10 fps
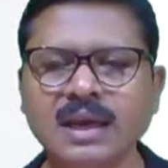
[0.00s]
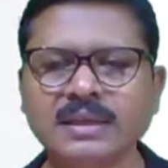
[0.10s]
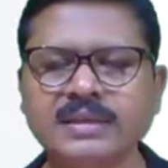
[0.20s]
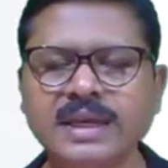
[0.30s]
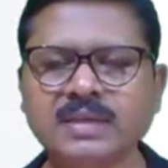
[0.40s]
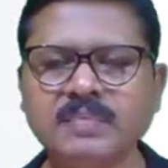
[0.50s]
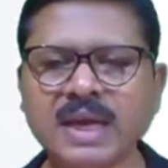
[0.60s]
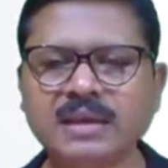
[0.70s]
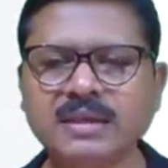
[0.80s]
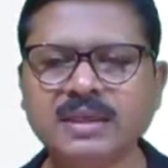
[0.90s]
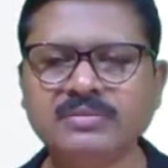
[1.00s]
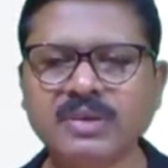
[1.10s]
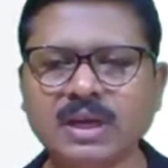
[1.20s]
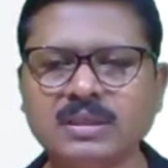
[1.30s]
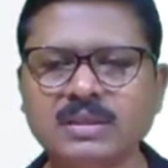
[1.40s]
and that magnetic
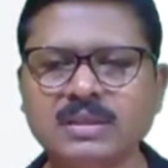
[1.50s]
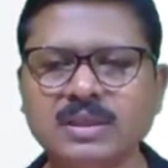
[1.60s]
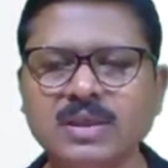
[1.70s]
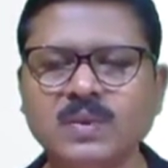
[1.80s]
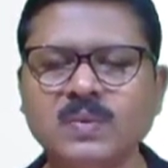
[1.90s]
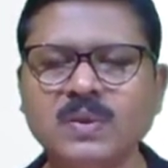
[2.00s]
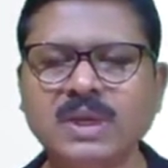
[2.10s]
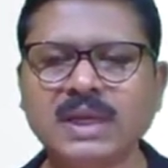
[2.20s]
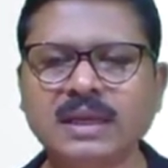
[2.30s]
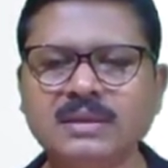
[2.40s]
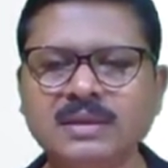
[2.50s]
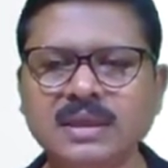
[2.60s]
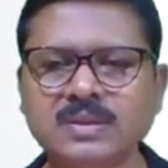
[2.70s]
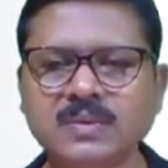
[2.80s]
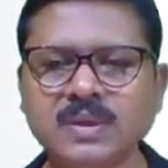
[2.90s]
field will
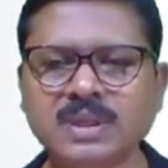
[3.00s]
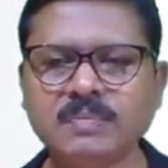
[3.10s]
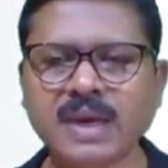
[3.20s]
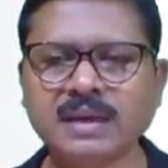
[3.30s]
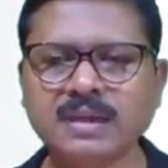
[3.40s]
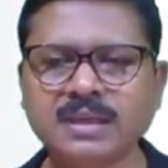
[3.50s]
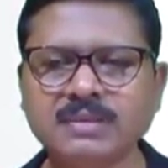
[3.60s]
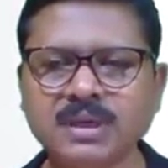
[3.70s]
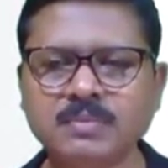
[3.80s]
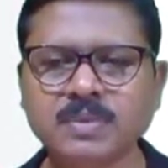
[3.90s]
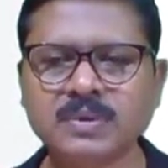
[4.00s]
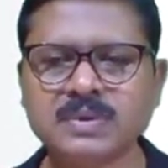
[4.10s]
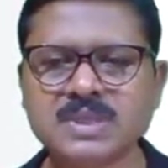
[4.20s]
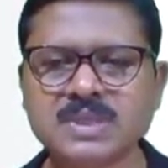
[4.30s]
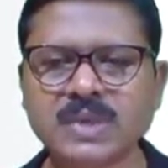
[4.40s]
interact with the magnetic field
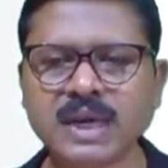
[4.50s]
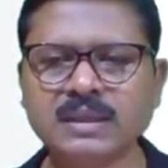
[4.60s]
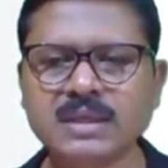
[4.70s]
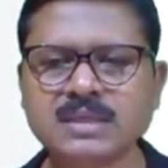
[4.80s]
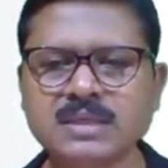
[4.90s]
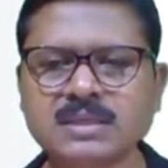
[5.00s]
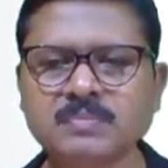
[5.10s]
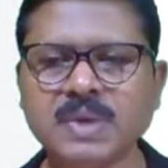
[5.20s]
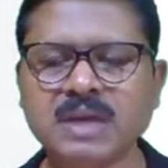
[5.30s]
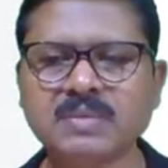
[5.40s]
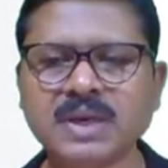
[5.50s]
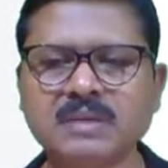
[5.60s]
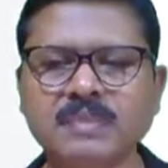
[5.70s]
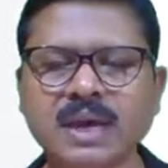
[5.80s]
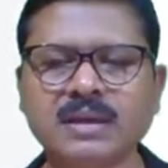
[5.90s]
produced by this
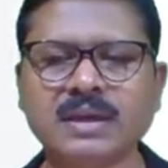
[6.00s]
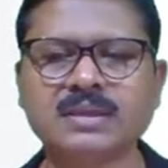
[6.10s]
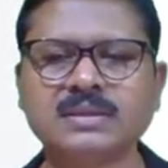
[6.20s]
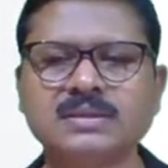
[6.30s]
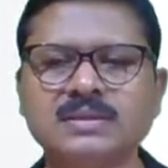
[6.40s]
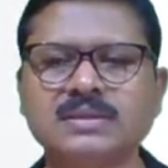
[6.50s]
permanent magnet.